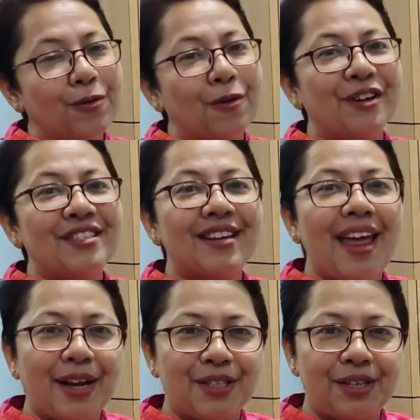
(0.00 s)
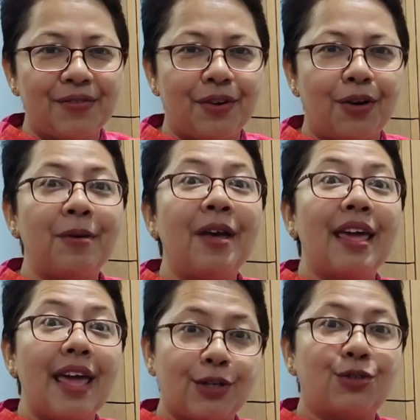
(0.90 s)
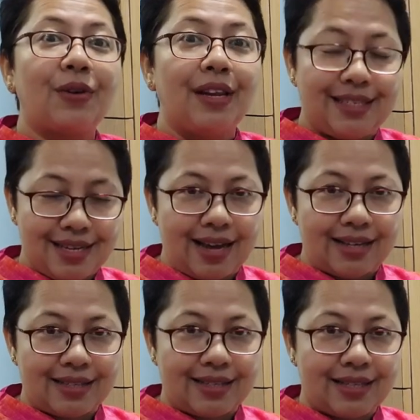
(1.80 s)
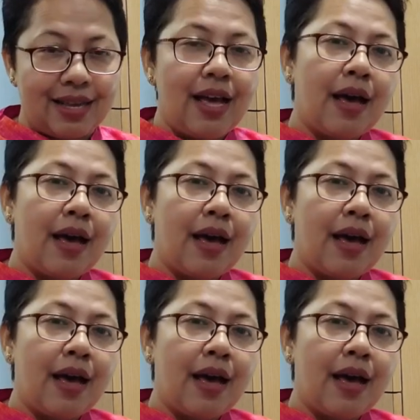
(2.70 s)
what an action verb actually does.